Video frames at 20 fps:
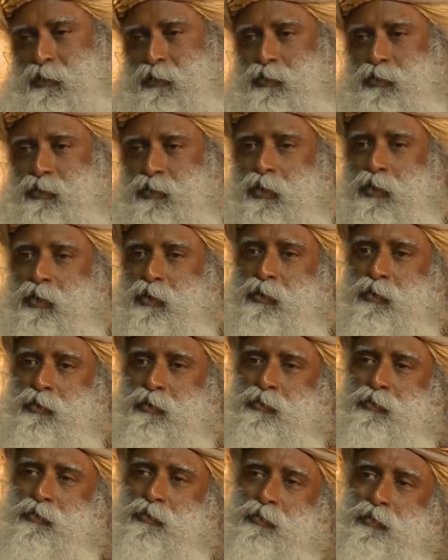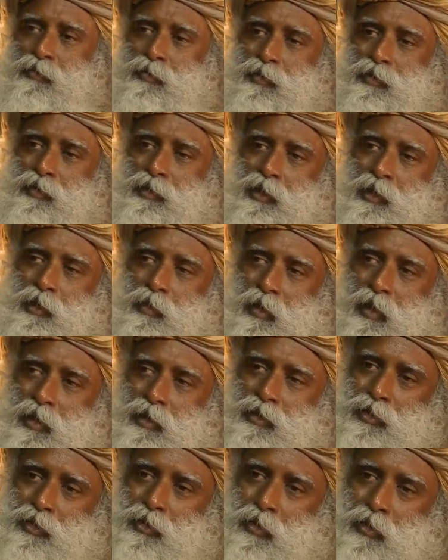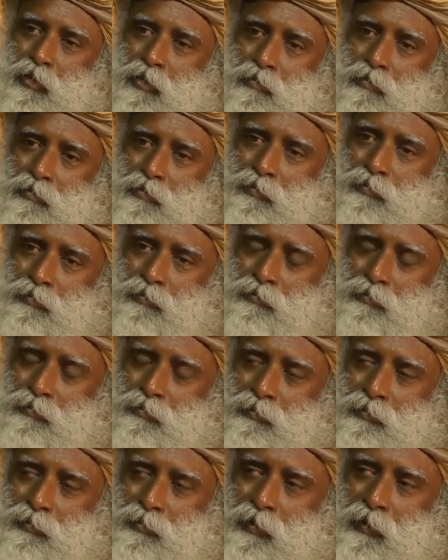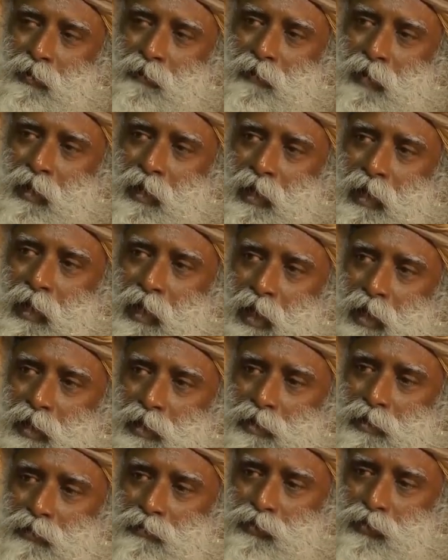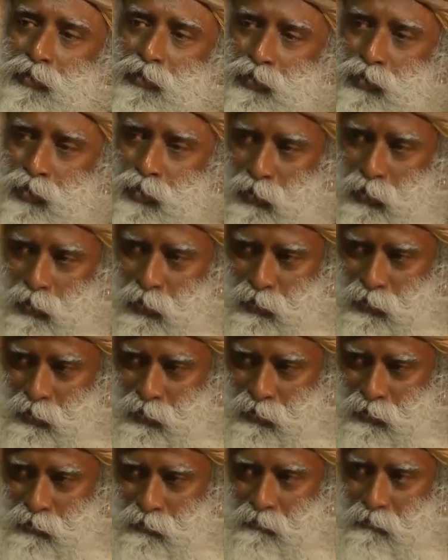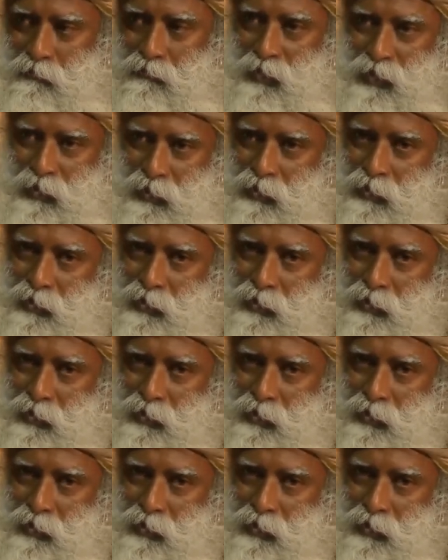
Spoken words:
So, in one's home, if there are lots of used clothes, which